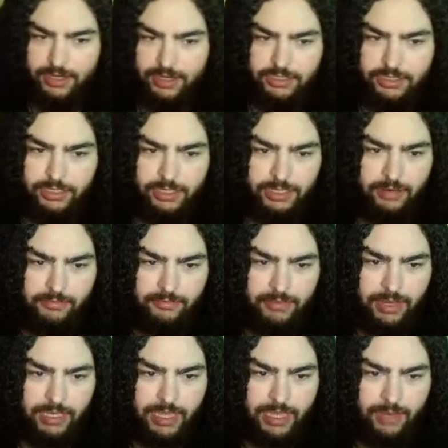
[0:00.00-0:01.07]
I should have named
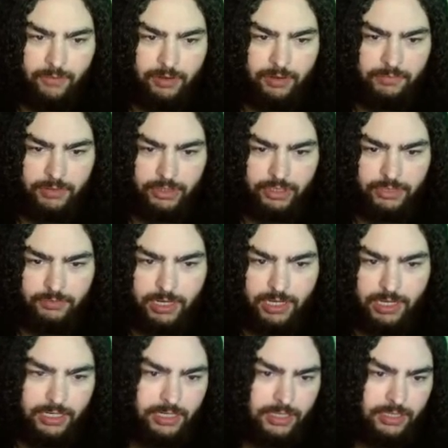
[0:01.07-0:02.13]
my guy One Punch Man.